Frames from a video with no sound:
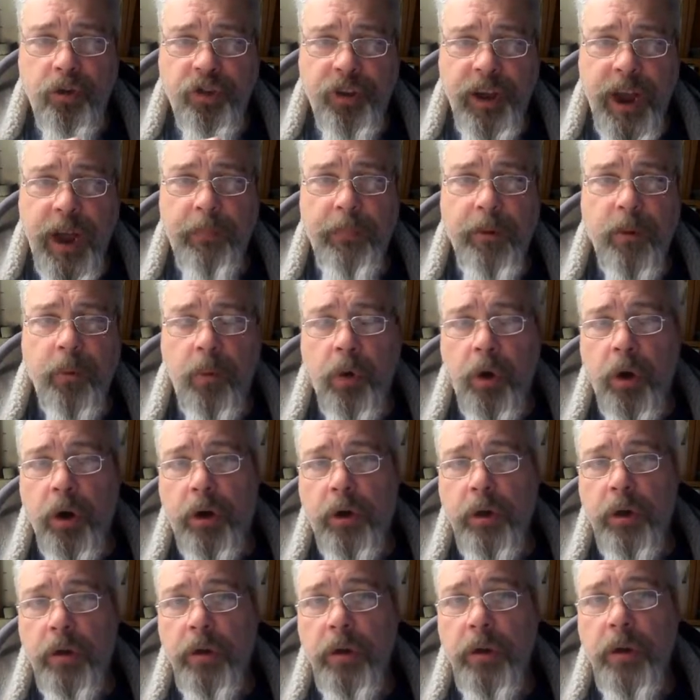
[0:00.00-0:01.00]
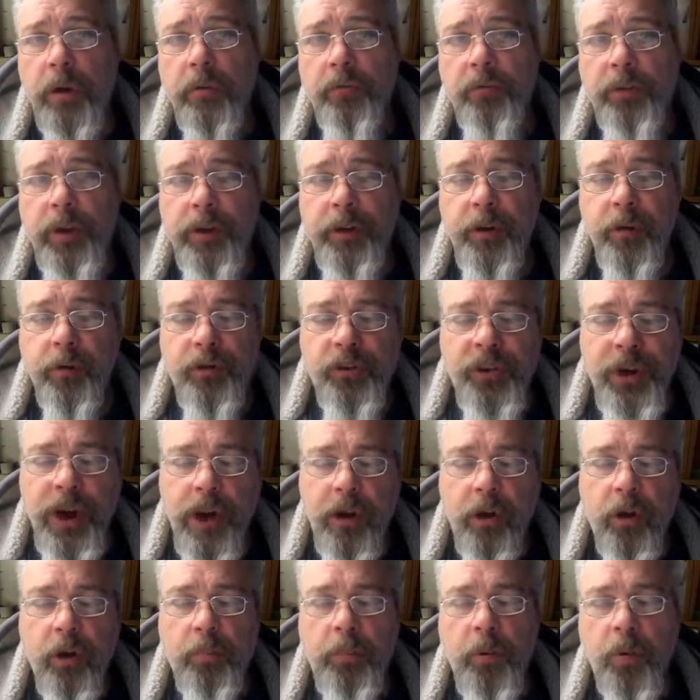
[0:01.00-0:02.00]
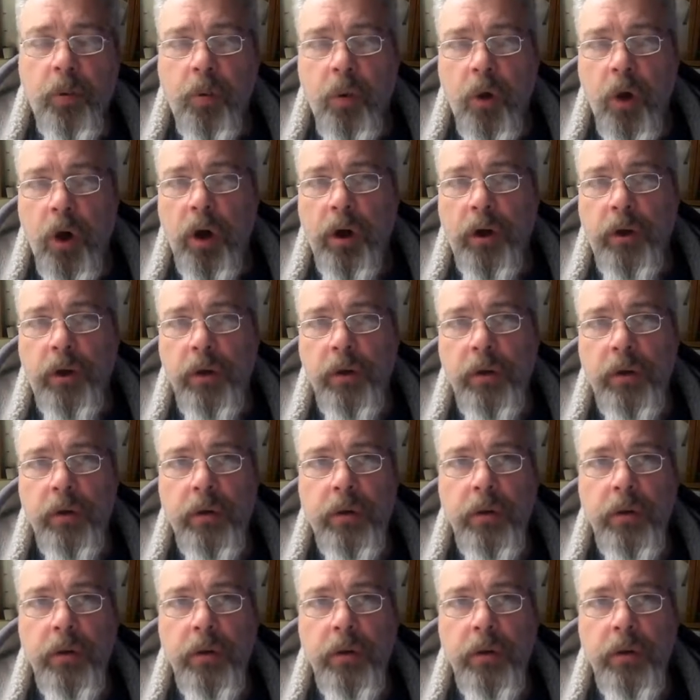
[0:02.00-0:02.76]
shabby work. They do terrible work.